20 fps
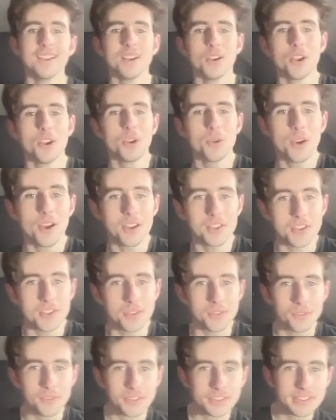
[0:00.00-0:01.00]
Who are
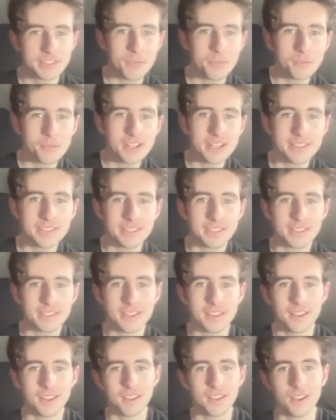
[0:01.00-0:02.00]
you? For some
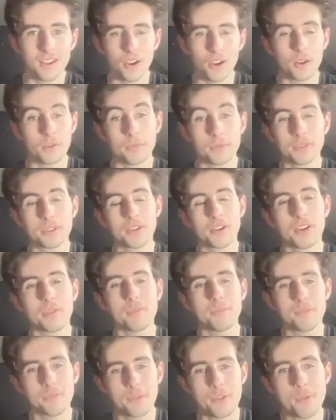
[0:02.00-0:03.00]
reason, oh, sorry,
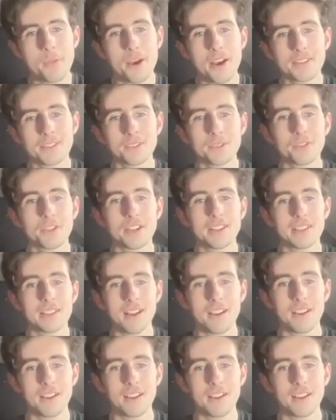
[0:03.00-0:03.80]
for personal reason,